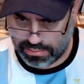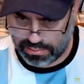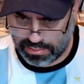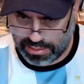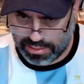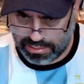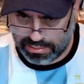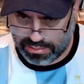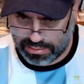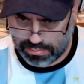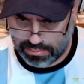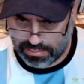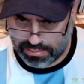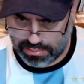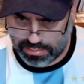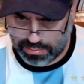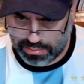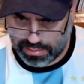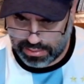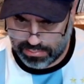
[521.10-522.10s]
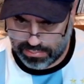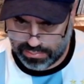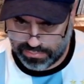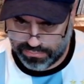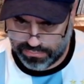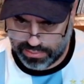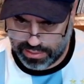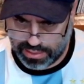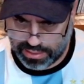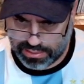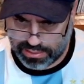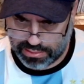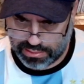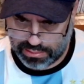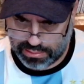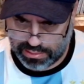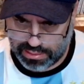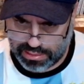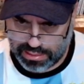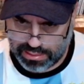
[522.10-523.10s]
get some of that reflection.
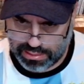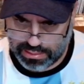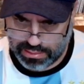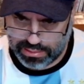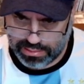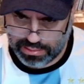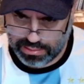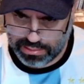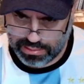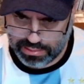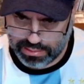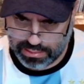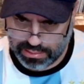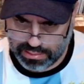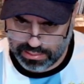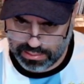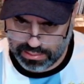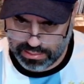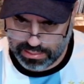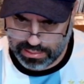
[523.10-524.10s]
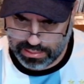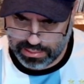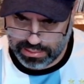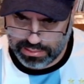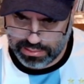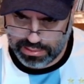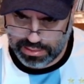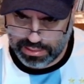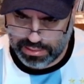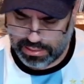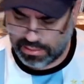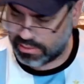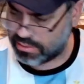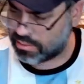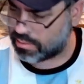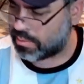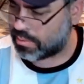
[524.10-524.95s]
Yeah. See, these are